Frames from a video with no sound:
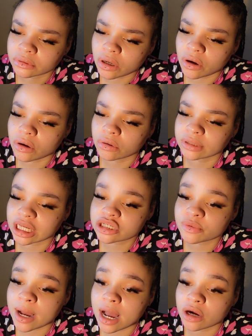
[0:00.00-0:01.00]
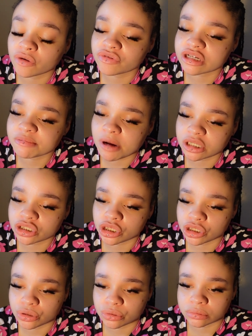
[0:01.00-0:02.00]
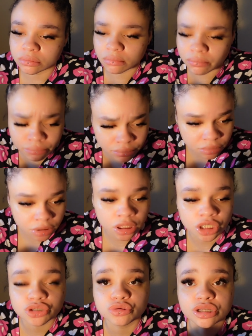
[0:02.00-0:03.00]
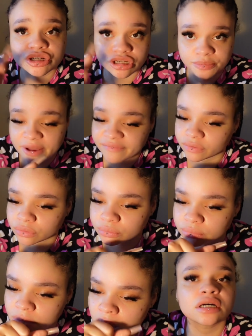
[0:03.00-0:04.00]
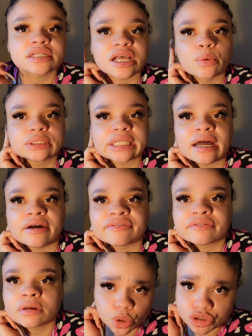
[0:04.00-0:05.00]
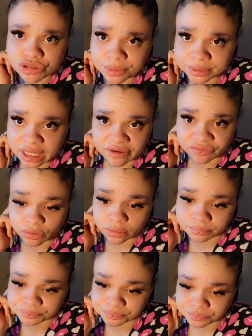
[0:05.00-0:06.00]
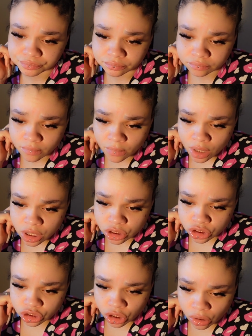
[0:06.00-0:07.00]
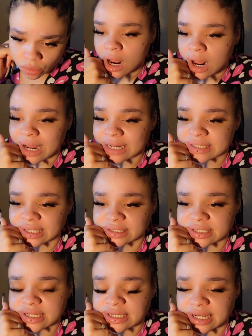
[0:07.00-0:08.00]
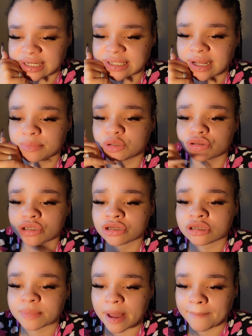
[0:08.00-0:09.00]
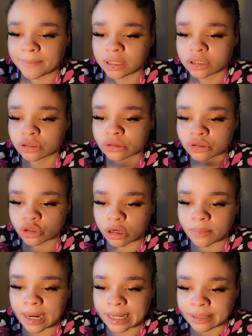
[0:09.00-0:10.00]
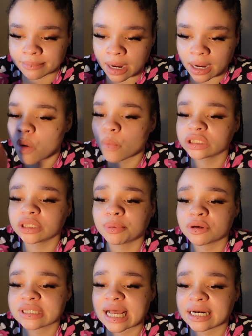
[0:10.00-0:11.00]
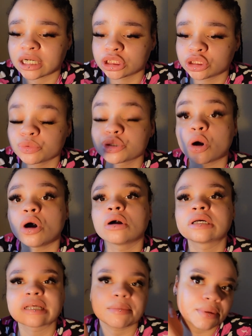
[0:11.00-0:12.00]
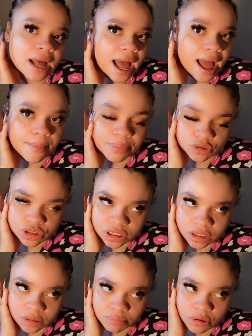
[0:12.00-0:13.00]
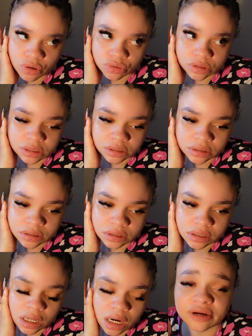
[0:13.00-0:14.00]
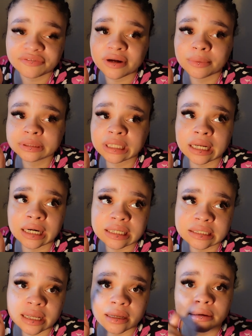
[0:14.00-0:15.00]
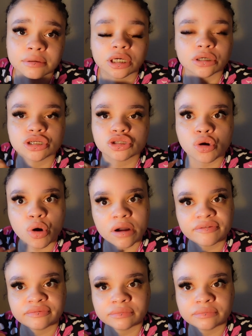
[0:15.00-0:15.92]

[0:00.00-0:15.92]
Oh, that's why I don't respond to you. Cause you disrespectful. So I said, what the F? What are you saying with the F for? So I said, this is the second time you disrespect me. Talking about email when the post had nothing to do with, oh, cause I had posted a post. I forgot what the hell I said. Yo, this call?